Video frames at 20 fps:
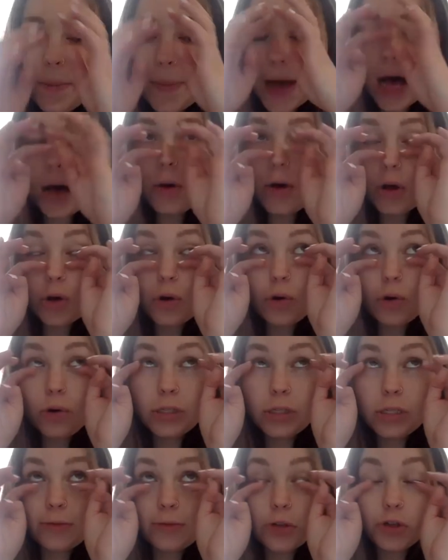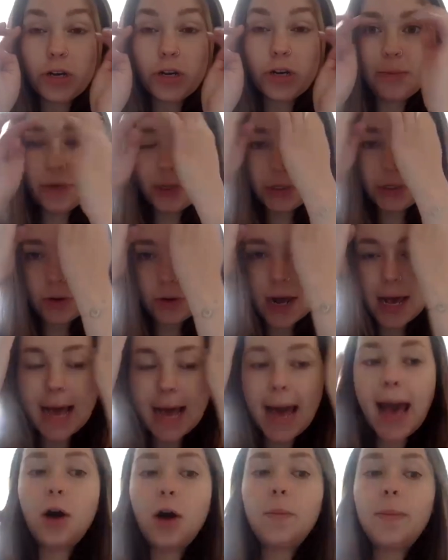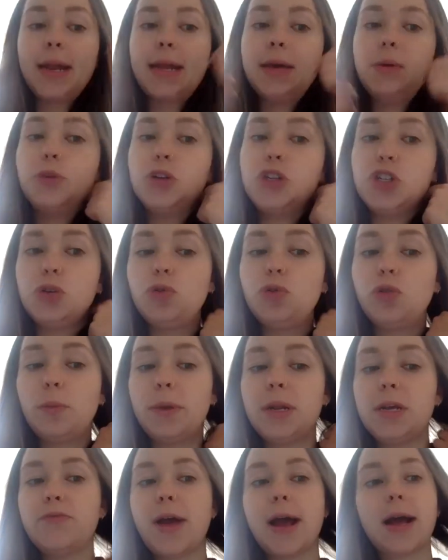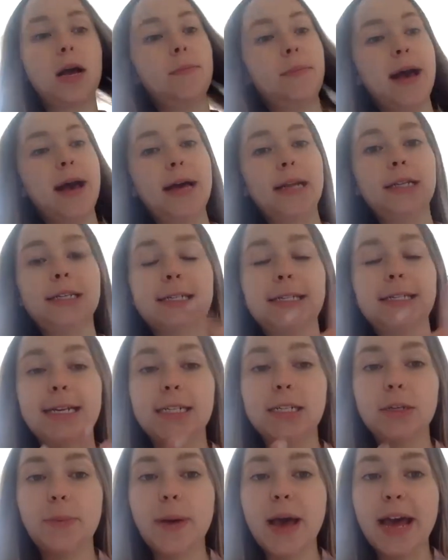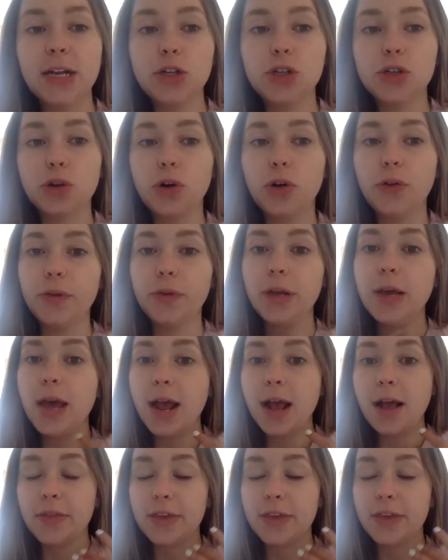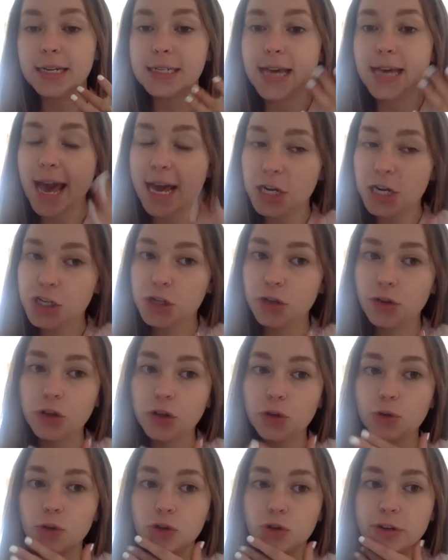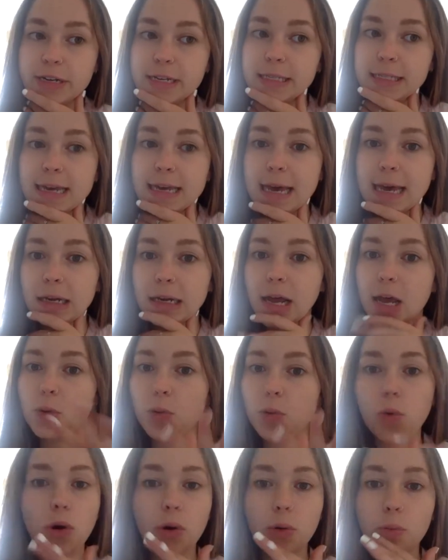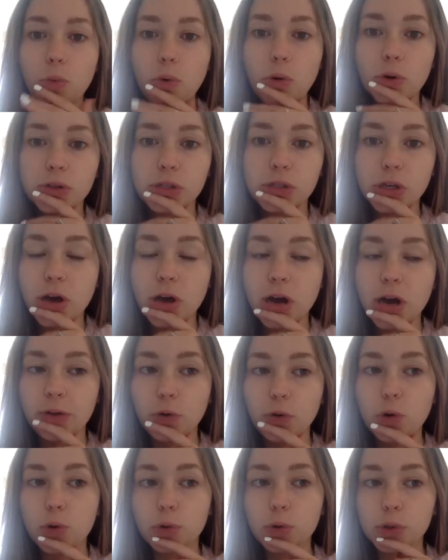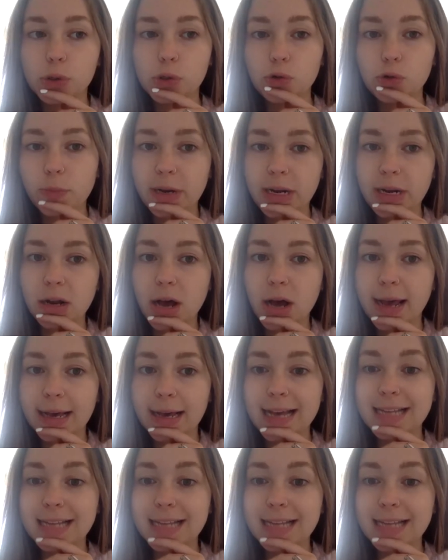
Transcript: about a course of treatment? So, like, how many would you normally recommend? Does it depend on the indication that you're treating? Like, what what's the kind of course normally like?